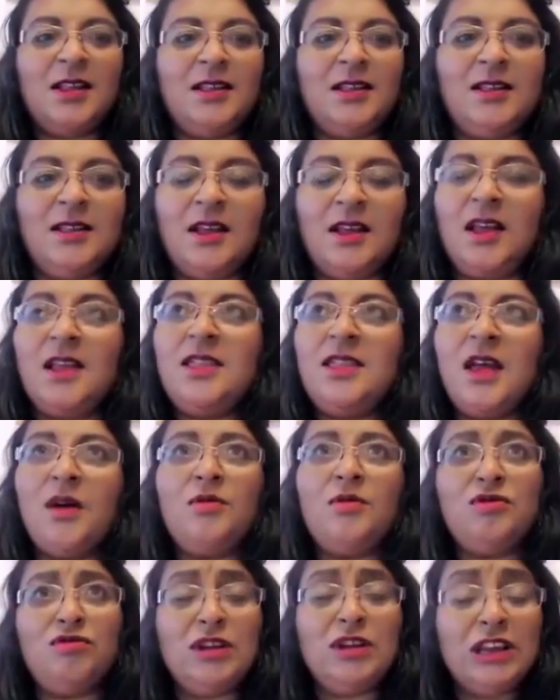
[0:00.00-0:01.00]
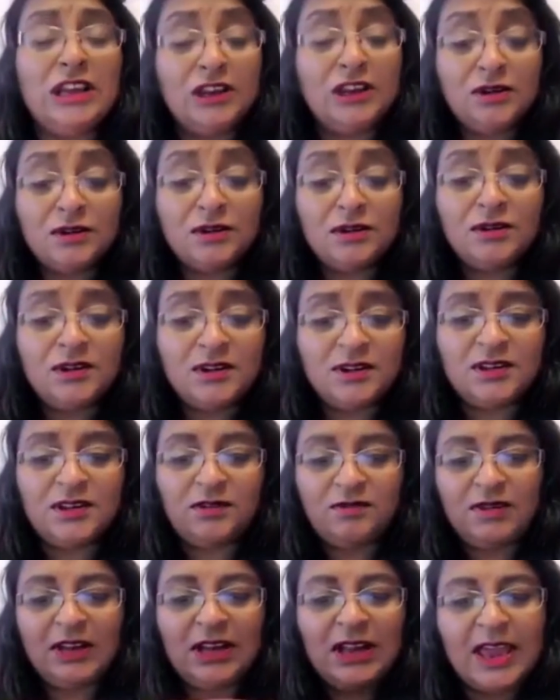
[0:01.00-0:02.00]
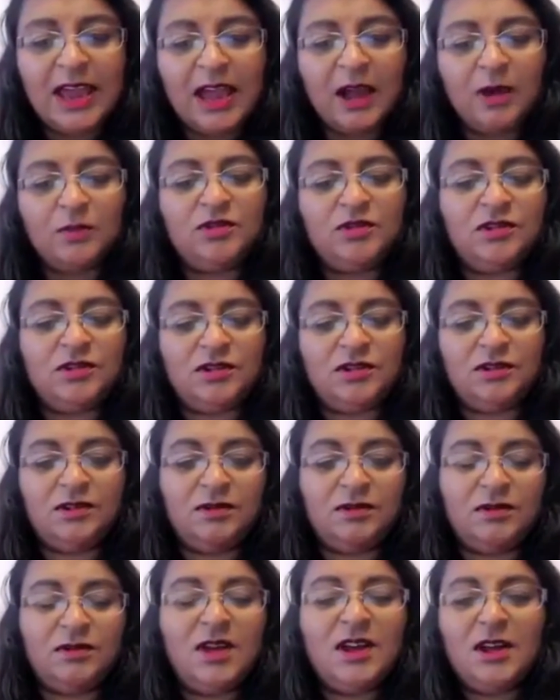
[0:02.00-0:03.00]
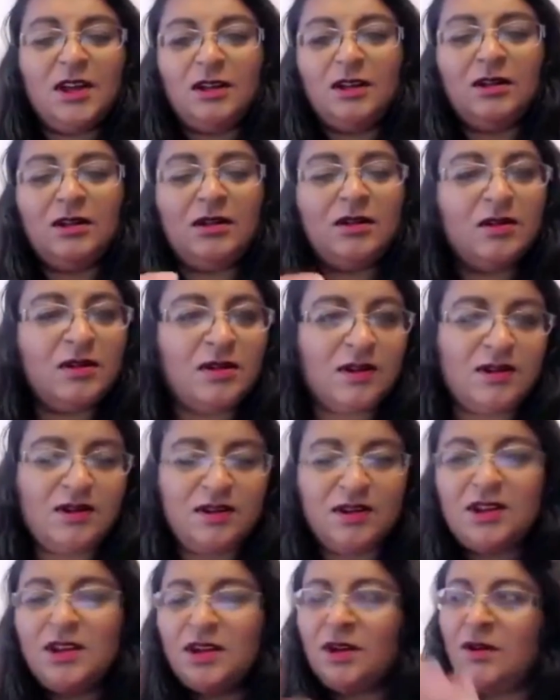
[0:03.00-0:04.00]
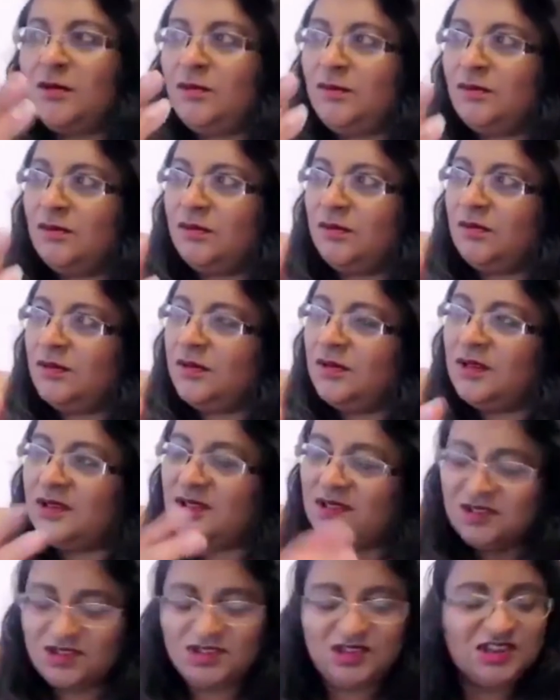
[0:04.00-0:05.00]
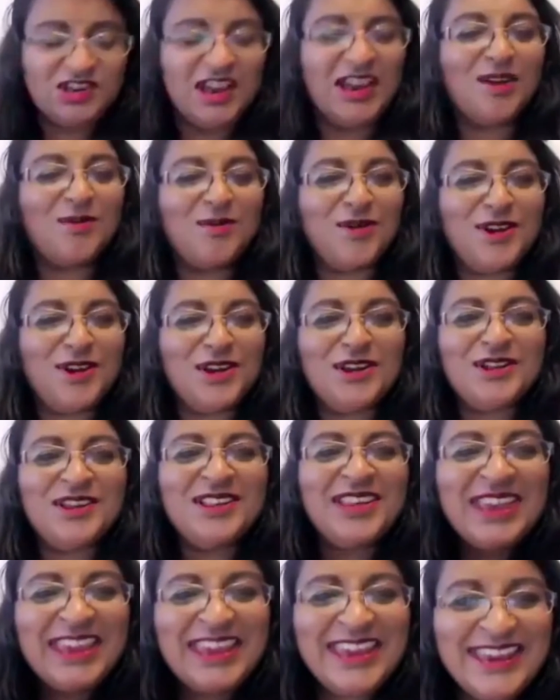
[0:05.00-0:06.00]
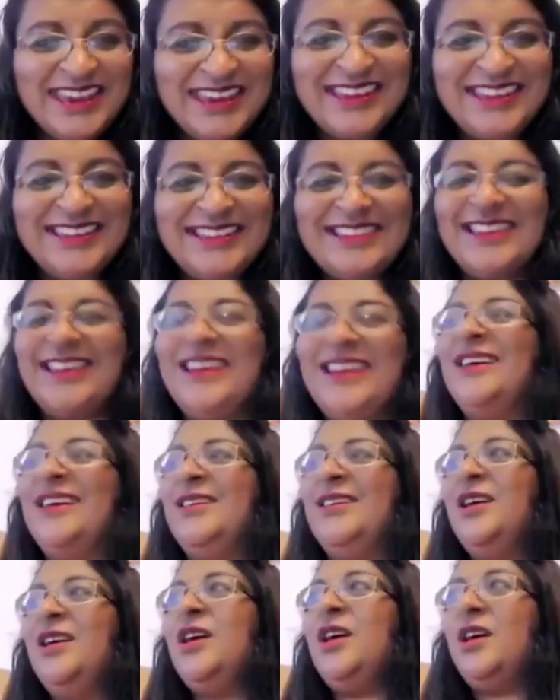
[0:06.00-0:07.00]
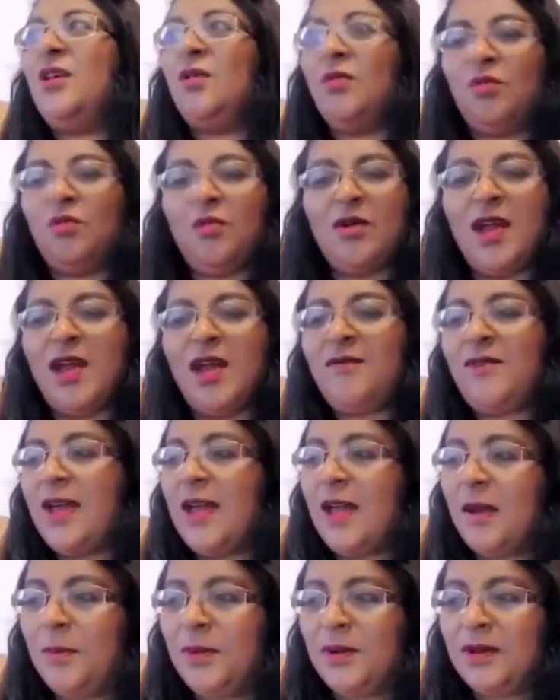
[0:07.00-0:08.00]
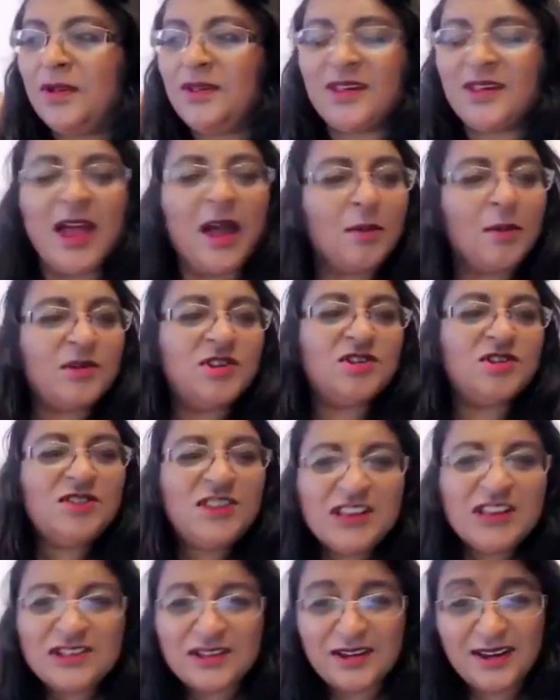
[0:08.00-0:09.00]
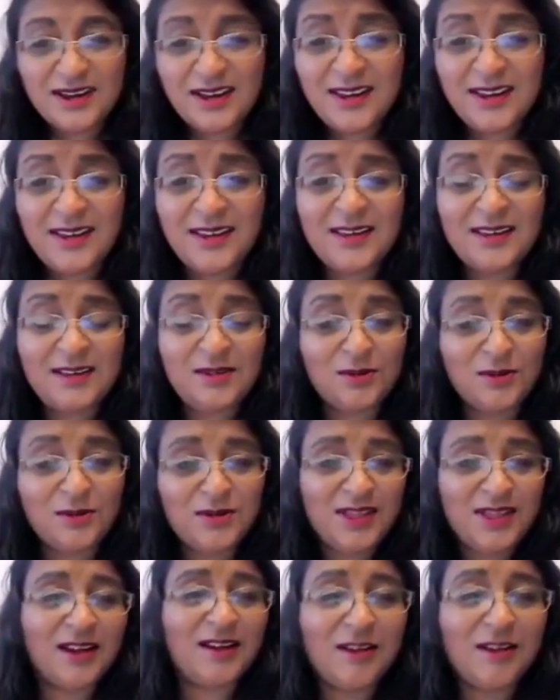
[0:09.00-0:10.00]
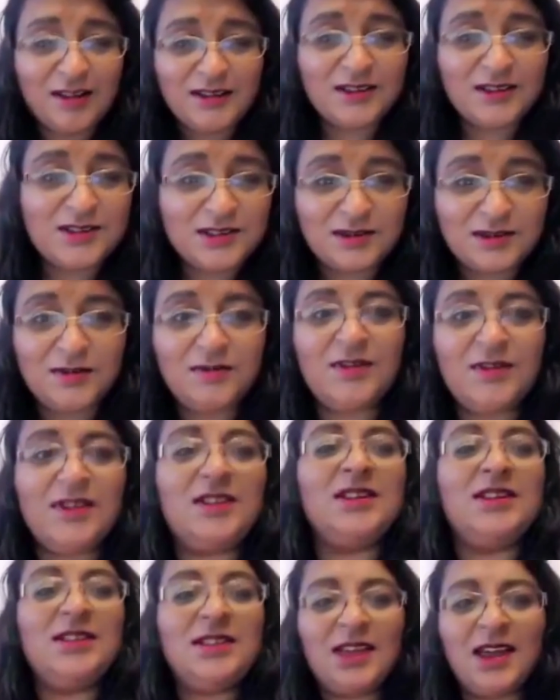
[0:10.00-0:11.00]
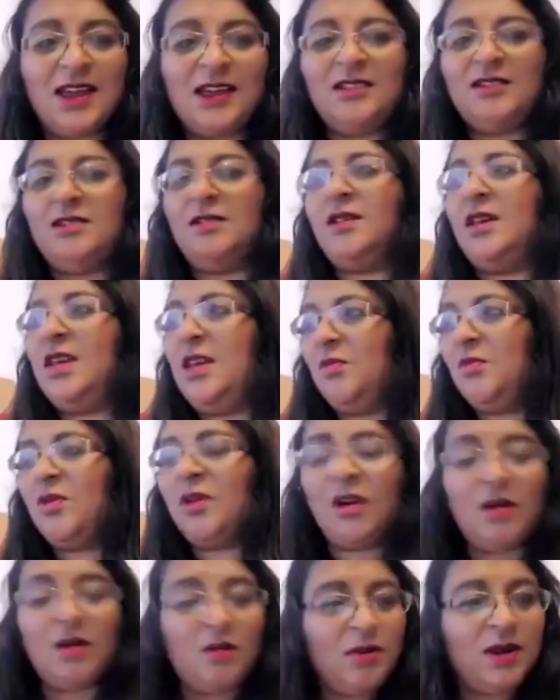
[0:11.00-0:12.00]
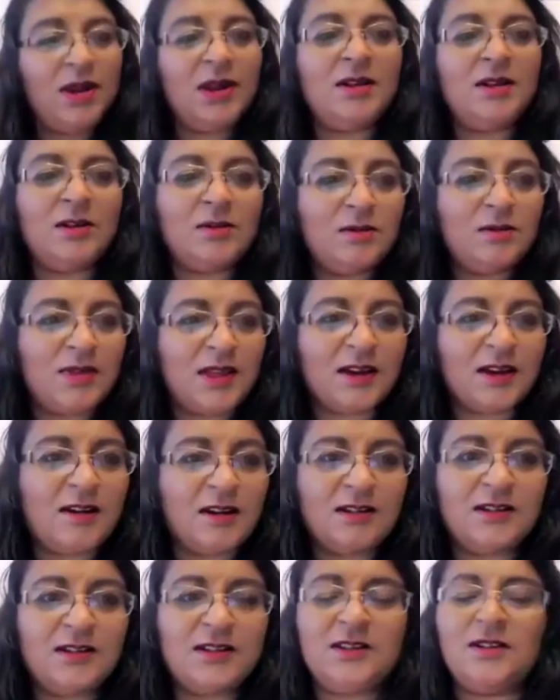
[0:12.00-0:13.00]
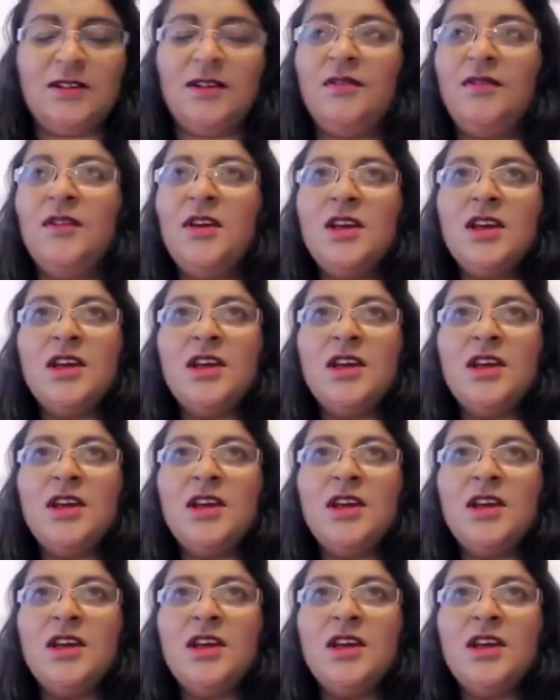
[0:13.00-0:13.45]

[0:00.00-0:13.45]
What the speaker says: And that was really good because it really helped you to look, you know, check what you need and whatever happens, how much you need to earn, all that kind of stuff in a day to keep going and all that kind of stuff.